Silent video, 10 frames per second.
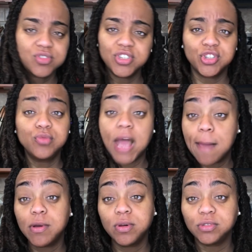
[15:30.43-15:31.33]
You name
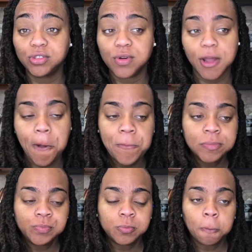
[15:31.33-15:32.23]
it, we was doing it.
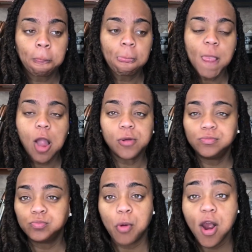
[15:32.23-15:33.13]

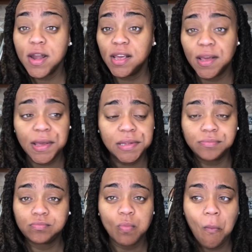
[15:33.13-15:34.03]
Partying,
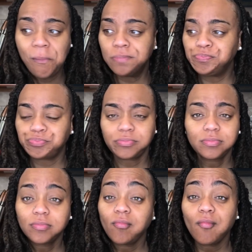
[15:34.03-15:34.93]

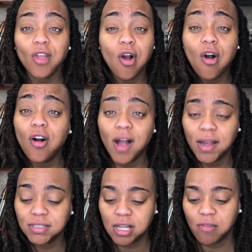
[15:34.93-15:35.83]
all kind
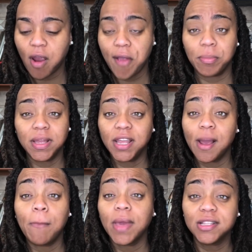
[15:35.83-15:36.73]
of stuff, right?
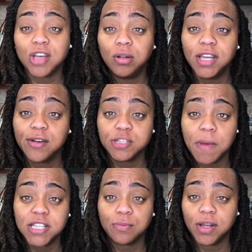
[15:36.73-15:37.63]
I'm being totally
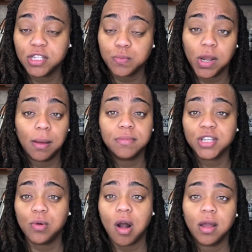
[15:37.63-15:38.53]
irresponsible at this point. I'm so
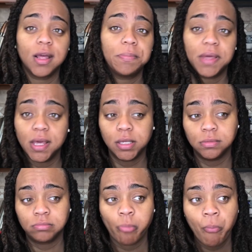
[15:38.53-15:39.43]
caught up in